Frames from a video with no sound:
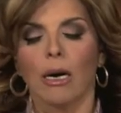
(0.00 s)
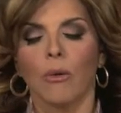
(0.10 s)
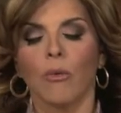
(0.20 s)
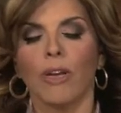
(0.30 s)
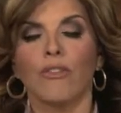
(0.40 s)

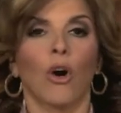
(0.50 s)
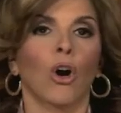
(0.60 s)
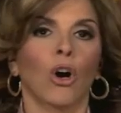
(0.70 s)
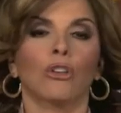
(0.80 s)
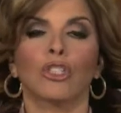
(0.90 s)
We've
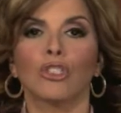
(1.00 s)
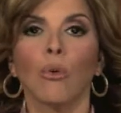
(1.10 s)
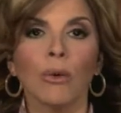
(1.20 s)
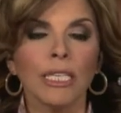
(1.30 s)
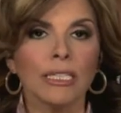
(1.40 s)
heard
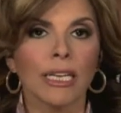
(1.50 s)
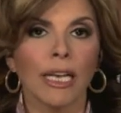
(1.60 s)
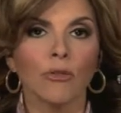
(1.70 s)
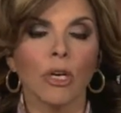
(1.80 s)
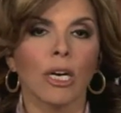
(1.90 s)
stories
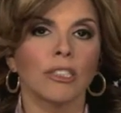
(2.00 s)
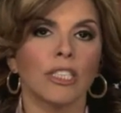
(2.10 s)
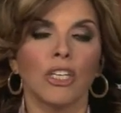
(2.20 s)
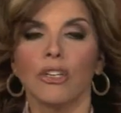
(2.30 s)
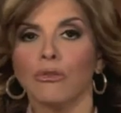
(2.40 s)
and
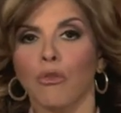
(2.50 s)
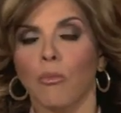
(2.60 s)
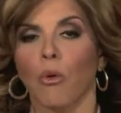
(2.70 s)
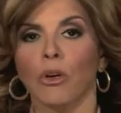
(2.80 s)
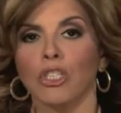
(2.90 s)
seen news
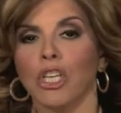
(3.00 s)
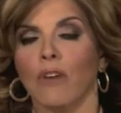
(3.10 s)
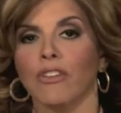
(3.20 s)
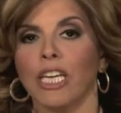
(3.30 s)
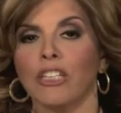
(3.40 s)
reports
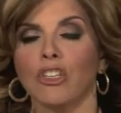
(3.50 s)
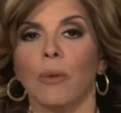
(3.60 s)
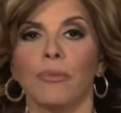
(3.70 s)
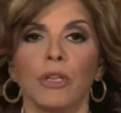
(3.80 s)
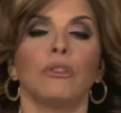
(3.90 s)
of kids
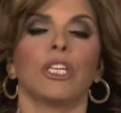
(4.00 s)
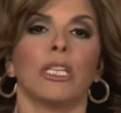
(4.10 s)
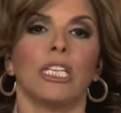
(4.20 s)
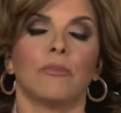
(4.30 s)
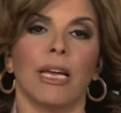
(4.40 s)
abusing
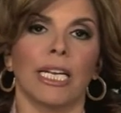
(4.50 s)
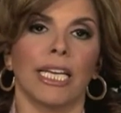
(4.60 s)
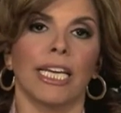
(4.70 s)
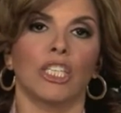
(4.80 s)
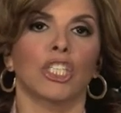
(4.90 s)
these
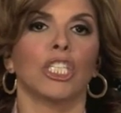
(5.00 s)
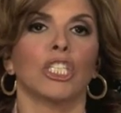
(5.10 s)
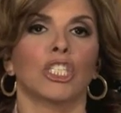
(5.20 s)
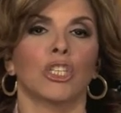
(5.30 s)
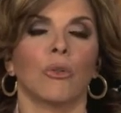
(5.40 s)

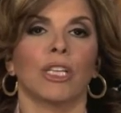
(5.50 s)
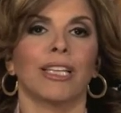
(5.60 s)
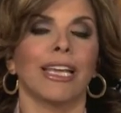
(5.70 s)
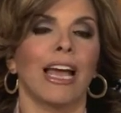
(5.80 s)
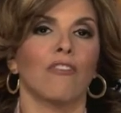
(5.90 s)
medications so that
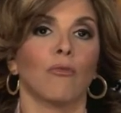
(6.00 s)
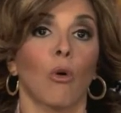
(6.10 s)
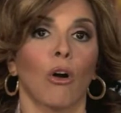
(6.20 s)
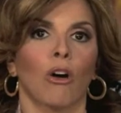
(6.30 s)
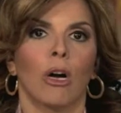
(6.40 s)
they have
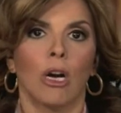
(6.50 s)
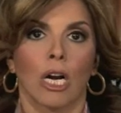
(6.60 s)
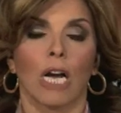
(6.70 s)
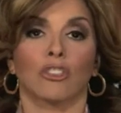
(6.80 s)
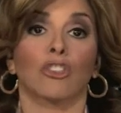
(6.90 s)
more
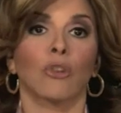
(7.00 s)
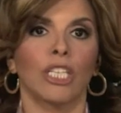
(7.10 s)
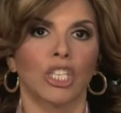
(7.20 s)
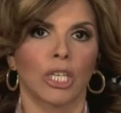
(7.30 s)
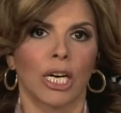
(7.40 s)

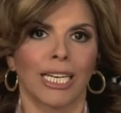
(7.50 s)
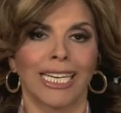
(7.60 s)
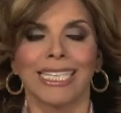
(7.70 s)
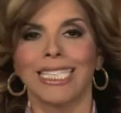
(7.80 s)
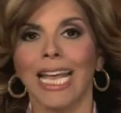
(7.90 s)
concentration on
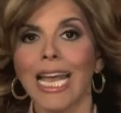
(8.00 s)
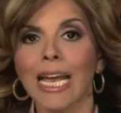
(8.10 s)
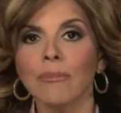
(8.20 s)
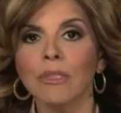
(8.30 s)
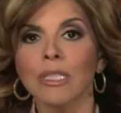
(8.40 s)

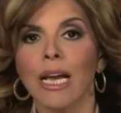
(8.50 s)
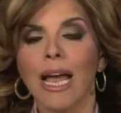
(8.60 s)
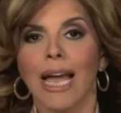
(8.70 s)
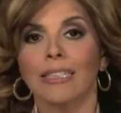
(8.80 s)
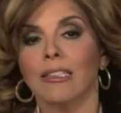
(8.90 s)
exams,
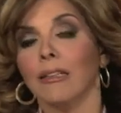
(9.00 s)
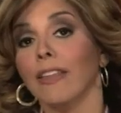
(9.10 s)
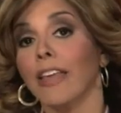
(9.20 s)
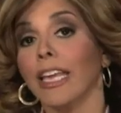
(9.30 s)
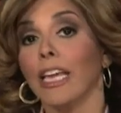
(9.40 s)
and suddenly
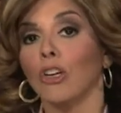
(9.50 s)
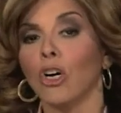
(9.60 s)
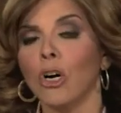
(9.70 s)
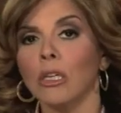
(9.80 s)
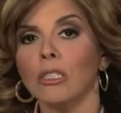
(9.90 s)
they get
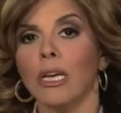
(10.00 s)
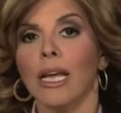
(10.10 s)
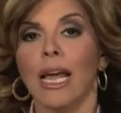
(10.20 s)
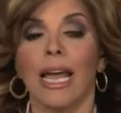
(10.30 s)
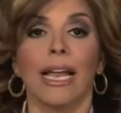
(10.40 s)
hooked,
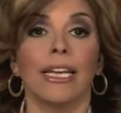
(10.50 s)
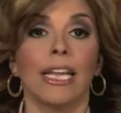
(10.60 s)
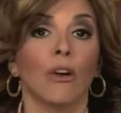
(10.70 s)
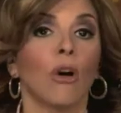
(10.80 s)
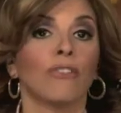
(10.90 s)
and
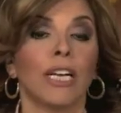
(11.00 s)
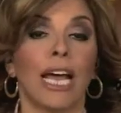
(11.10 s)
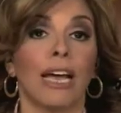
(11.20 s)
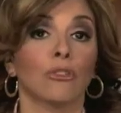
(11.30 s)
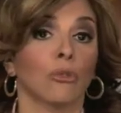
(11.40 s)
it often
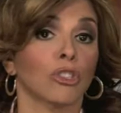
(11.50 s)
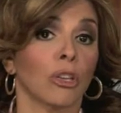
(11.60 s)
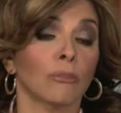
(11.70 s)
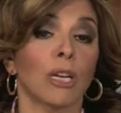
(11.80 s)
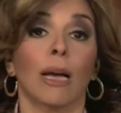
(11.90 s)
has or
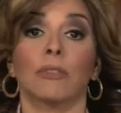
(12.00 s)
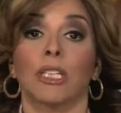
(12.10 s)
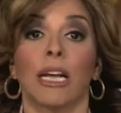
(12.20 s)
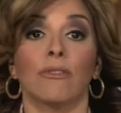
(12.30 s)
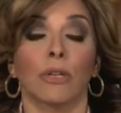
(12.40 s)
sometimes
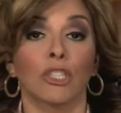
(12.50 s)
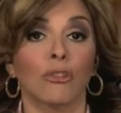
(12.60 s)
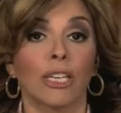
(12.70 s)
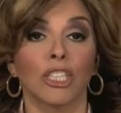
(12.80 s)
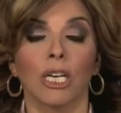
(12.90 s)
can have very
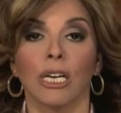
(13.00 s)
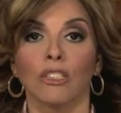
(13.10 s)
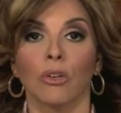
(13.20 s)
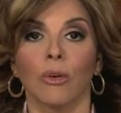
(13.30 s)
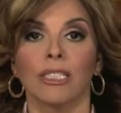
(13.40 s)
tragic
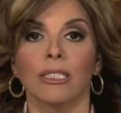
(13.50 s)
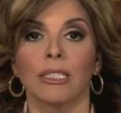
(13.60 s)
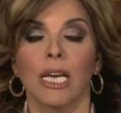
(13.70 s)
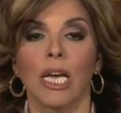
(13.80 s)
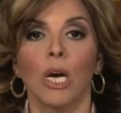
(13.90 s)
consequences.
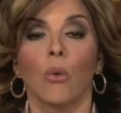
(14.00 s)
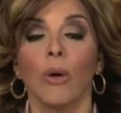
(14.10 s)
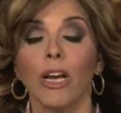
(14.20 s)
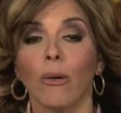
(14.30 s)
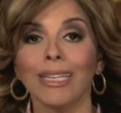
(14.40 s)

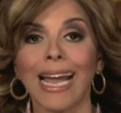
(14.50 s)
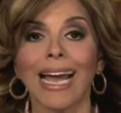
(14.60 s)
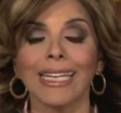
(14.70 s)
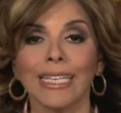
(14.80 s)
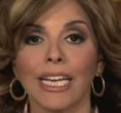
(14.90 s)
We are an
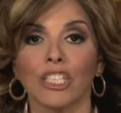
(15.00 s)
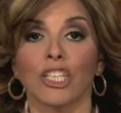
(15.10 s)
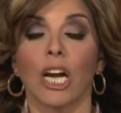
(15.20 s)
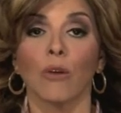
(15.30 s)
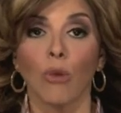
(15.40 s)
addict
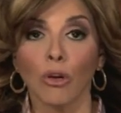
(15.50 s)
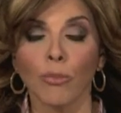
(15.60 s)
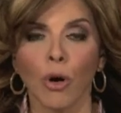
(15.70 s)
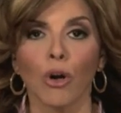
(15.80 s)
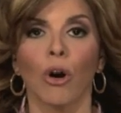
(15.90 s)
nation. I wrote a
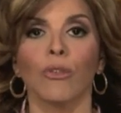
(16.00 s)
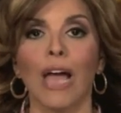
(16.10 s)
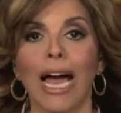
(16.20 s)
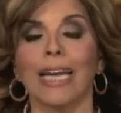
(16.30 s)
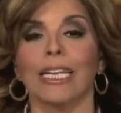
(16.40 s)
book called
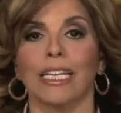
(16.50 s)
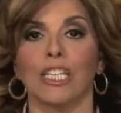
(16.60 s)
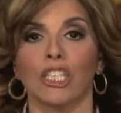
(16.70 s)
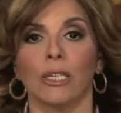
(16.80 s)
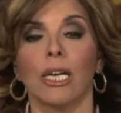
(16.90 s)
Addict
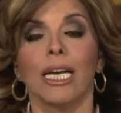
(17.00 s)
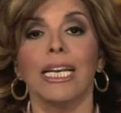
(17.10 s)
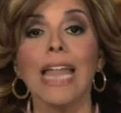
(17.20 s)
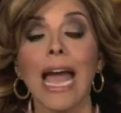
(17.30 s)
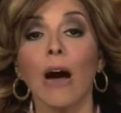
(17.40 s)
Nation.
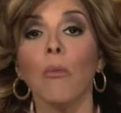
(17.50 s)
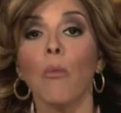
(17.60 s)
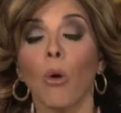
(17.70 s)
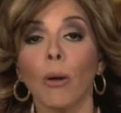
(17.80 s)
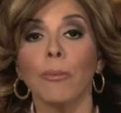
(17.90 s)
Now
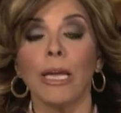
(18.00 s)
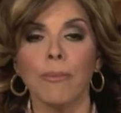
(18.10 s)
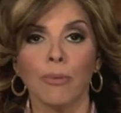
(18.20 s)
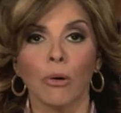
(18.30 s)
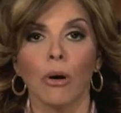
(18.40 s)
more
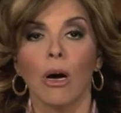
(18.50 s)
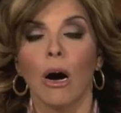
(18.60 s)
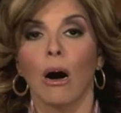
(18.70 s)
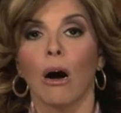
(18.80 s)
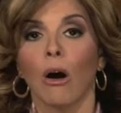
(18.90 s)
people
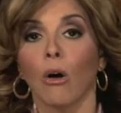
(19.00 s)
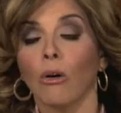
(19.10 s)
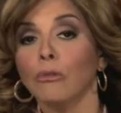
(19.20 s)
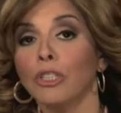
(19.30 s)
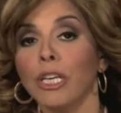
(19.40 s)

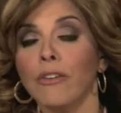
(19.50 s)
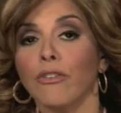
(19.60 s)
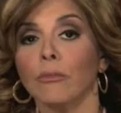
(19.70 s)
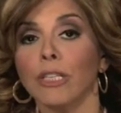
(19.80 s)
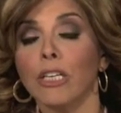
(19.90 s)
are ODing
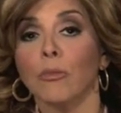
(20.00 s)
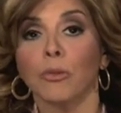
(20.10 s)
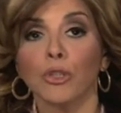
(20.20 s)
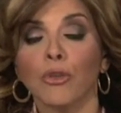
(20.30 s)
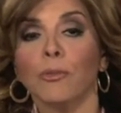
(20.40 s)
from legal
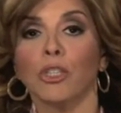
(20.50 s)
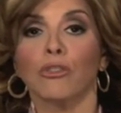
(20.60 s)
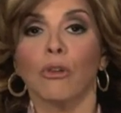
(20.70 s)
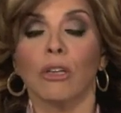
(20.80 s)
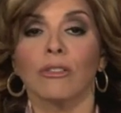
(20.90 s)
prescription
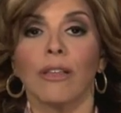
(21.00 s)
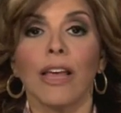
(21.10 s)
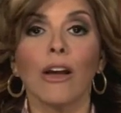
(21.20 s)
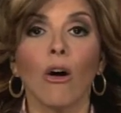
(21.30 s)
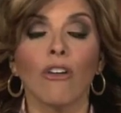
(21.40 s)
drugs than
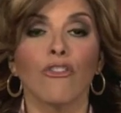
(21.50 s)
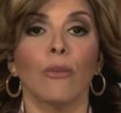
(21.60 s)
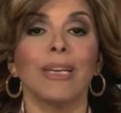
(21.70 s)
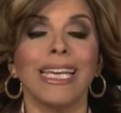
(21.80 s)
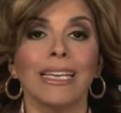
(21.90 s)
they are
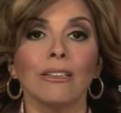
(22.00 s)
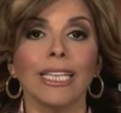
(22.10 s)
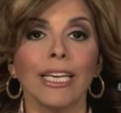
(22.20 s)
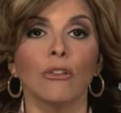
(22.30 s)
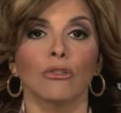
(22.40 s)
from
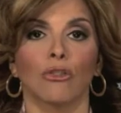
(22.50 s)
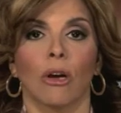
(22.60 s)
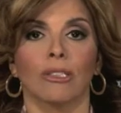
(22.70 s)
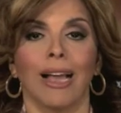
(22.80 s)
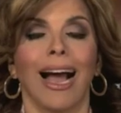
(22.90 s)
illegal
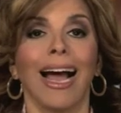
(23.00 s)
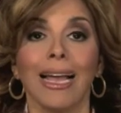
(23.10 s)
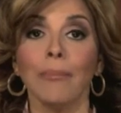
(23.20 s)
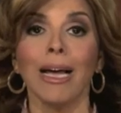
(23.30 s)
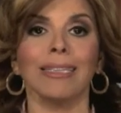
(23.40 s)
drugs.
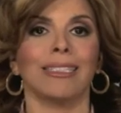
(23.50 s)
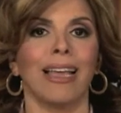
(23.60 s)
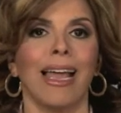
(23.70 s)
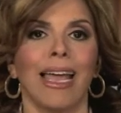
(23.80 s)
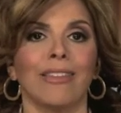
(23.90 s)
I'm not
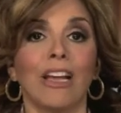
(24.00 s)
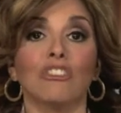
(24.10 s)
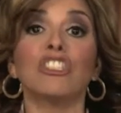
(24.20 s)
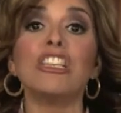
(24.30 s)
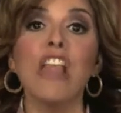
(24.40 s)
saying
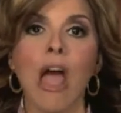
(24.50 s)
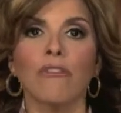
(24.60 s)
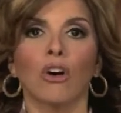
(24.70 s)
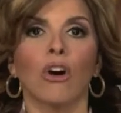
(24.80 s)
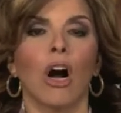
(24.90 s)
there's
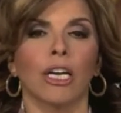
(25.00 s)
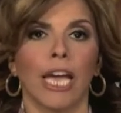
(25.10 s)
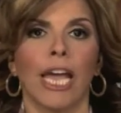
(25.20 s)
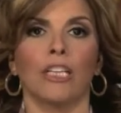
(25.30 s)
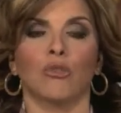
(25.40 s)
never a
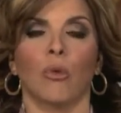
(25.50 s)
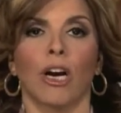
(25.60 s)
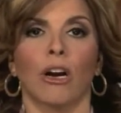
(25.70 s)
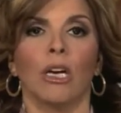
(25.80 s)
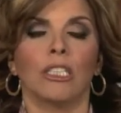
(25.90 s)
case
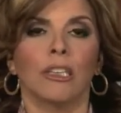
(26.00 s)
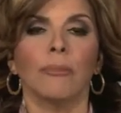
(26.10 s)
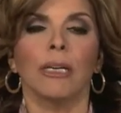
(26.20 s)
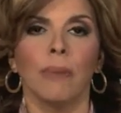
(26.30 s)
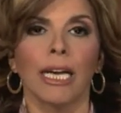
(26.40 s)
where
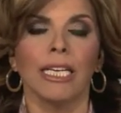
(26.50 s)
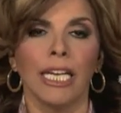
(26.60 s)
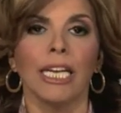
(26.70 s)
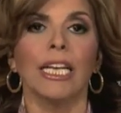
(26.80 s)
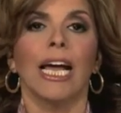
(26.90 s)
somebody might
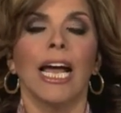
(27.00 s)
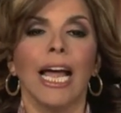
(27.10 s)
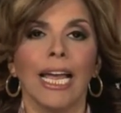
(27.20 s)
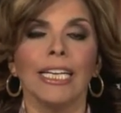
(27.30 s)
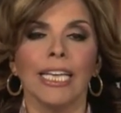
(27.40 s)
need
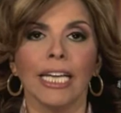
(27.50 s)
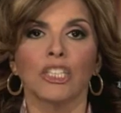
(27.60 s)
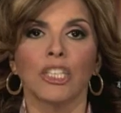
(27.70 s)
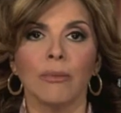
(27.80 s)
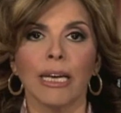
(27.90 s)

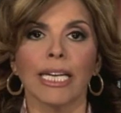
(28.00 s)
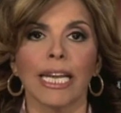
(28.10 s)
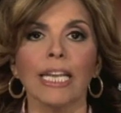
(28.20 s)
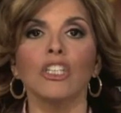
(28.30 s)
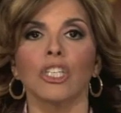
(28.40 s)
ADHD
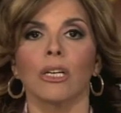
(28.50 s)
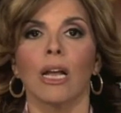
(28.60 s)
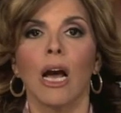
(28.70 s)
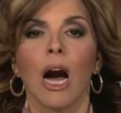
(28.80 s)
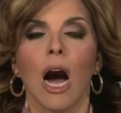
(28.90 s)
medication.
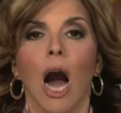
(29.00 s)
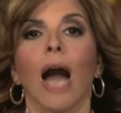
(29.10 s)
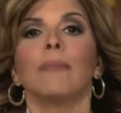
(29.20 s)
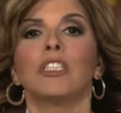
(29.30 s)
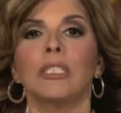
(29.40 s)

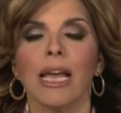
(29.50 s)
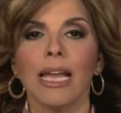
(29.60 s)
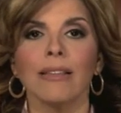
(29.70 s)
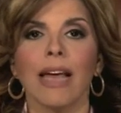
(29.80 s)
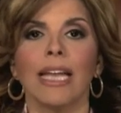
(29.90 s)
I'm
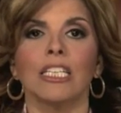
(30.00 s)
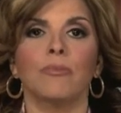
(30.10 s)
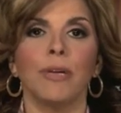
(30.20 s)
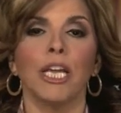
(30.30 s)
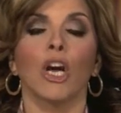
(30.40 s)
saying that it's
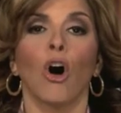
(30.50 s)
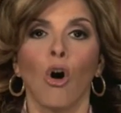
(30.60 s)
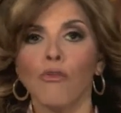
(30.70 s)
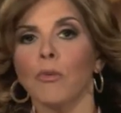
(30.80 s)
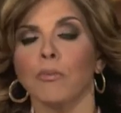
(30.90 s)
being
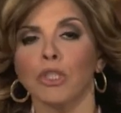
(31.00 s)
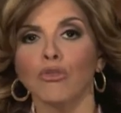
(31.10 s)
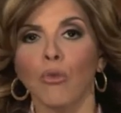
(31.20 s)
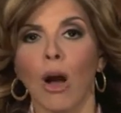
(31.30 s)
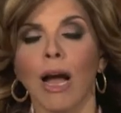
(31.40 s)

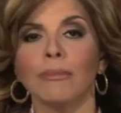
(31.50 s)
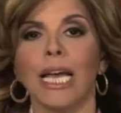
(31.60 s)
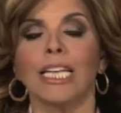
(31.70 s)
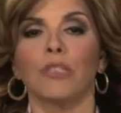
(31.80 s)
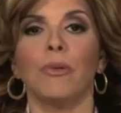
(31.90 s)
overprescribed
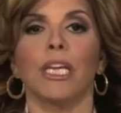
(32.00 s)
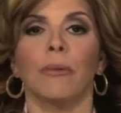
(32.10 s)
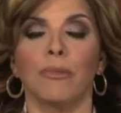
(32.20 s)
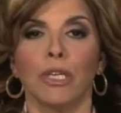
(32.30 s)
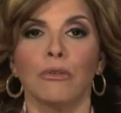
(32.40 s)
and it's being
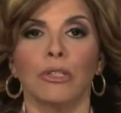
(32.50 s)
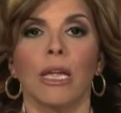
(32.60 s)
abused,